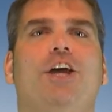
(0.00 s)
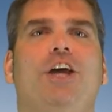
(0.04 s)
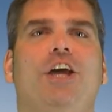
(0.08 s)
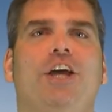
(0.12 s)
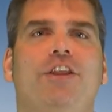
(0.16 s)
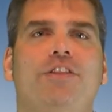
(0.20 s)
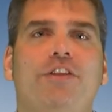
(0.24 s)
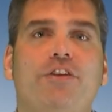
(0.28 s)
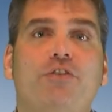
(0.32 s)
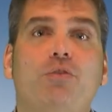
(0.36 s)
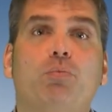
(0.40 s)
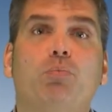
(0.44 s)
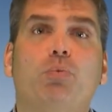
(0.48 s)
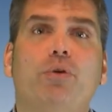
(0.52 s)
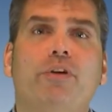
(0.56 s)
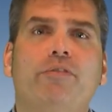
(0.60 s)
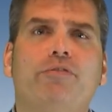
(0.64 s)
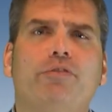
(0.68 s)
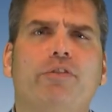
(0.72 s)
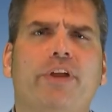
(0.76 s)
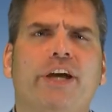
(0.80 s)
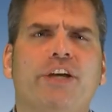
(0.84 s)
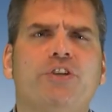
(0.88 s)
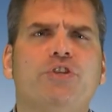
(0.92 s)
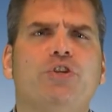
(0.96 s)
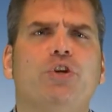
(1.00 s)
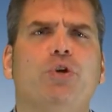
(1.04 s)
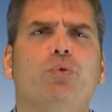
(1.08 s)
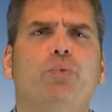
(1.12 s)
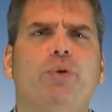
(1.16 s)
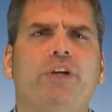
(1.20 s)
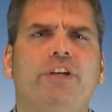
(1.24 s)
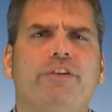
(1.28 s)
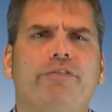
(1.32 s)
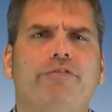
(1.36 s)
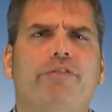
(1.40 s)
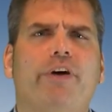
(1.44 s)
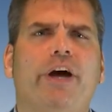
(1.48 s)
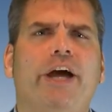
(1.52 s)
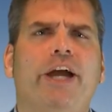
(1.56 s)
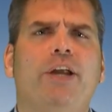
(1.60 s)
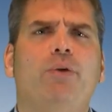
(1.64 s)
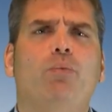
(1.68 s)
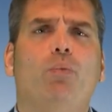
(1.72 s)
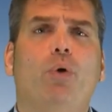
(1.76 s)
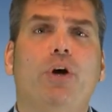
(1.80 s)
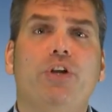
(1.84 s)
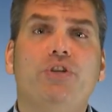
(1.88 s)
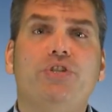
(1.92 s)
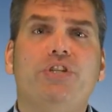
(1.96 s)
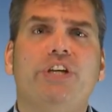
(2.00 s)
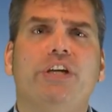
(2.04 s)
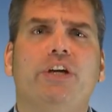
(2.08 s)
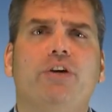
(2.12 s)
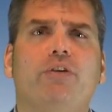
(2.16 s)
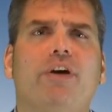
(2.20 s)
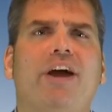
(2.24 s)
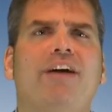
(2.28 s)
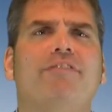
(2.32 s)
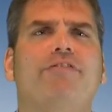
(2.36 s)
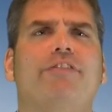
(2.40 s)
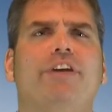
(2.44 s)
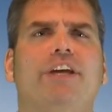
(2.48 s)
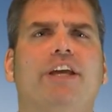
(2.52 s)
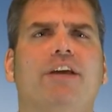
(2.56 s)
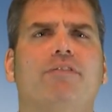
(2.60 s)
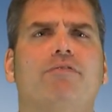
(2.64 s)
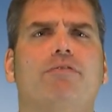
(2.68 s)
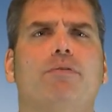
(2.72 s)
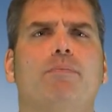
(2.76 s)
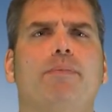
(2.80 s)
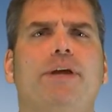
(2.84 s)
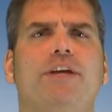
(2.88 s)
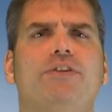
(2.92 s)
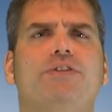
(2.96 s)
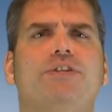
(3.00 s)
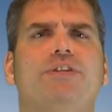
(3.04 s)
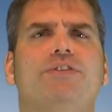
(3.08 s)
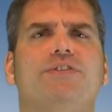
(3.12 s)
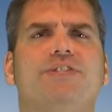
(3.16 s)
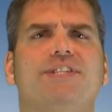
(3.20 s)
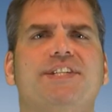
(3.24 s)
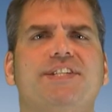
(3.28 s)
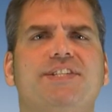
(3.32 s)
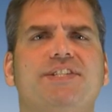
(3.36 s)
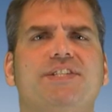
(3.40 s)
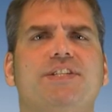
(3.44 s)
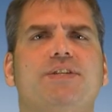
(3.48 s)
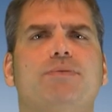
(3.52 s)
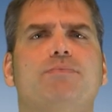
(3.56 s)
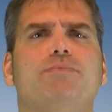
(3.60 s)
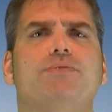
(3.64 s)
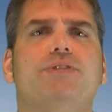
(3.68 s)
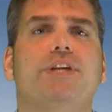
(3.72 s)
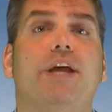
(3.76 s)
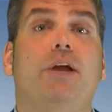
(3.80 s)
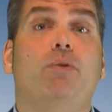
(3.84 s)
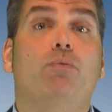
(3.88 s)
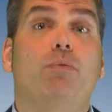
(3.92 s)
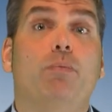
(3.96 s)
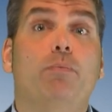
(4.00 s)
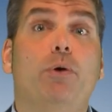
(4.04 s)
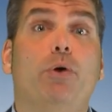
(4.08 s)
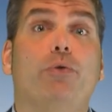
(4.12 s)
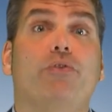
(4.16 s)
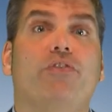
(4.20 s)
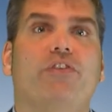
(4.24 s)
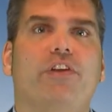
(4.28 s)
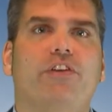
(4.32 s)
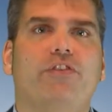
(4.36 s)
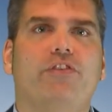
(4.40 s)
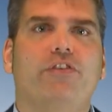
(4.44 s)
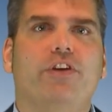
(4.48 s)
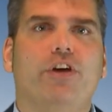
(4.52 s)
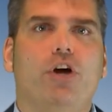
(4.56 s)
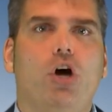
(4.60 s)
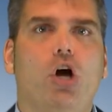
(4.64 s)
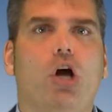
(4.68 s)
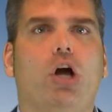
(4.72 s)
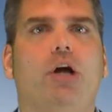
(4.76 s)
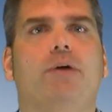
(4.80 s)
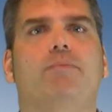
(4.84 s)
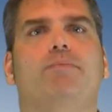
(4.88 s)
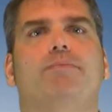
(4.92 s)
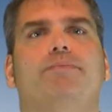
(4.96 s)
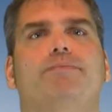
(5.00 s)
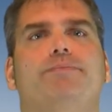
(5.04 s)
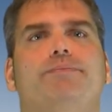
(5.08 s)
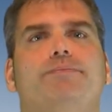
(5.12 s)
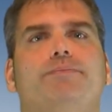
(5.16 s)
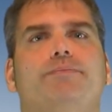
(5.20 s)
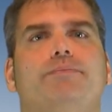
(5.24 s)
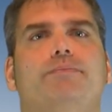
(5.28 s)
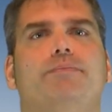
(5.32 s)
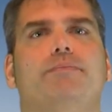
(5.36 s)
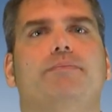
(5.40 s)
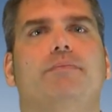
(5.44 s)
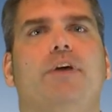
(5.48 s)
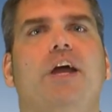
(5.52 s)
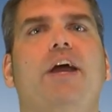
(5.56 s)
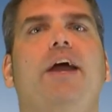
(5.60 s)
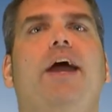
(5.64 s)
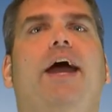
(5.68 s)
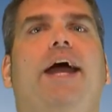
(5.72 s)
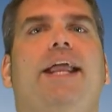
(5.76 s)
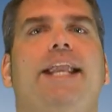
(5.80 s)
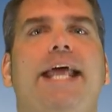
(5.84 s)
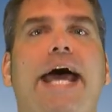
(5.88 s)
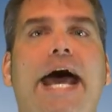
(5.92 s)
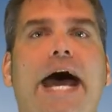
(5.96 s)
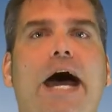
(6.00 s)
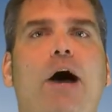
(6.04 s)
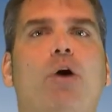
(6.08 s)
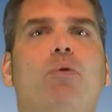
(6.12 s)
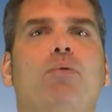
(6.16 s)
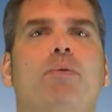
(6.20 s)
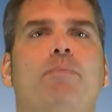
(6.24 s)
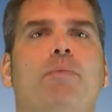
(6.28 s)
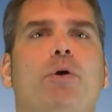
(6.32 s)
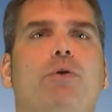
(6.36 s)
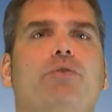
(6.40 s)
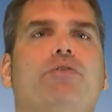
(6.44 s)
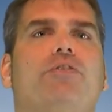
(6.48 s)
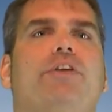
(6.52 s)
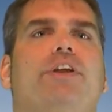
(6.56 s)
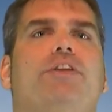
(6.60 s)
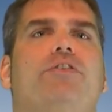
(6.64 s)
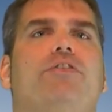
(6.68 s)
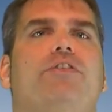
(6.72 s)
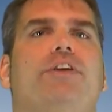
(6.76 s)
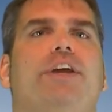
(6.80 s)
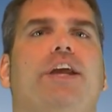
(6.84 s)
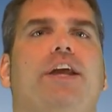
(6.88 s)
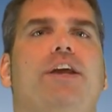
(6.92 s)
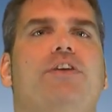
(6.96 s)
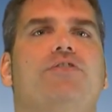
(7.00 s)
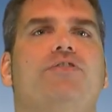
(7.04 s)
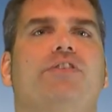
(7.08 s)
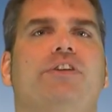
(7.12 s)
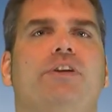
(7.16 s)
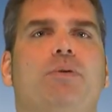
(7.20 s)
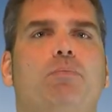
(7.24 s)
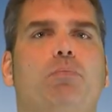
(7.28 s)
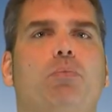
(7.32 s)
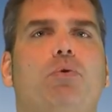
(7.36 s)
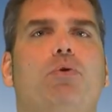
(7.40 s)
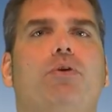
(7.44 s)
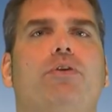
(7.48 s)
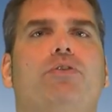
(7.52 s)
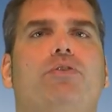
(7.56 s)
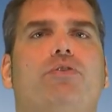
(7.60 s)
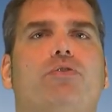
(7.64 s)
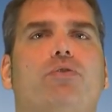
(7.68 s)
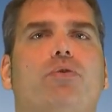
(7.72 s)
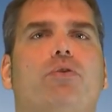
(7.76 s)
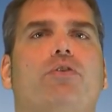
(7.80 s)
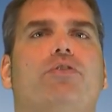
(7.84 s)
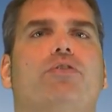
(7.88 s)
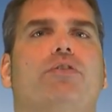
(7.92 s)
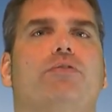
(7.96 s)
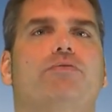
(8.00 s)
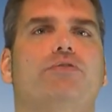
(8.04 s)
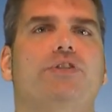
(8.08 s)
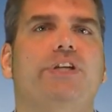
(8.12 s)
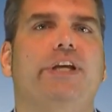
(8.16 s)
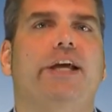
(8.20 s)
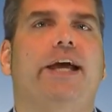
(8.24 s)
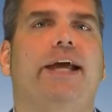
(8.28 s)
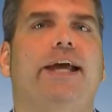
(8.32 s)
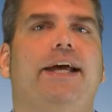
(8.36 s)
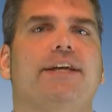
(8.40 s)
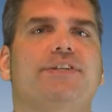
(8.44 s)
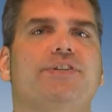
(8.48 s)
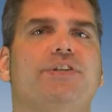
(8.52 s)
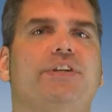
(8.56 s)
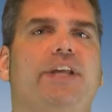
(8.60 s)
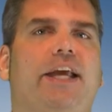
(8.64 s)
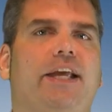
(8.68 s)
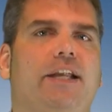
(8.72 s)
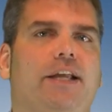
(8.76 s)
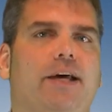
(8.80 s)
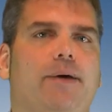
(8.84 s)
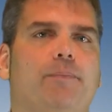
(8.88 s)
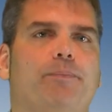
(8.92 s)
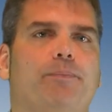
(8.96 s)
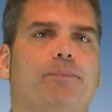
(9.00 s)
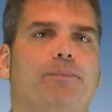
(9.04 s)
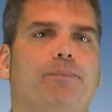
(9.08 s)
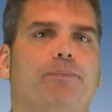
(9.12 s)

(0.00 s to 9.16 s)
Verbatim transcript: In this brief lecture, we defined what geographic information systems and remote sensing are, and how remote sensing is an important source of G I S data.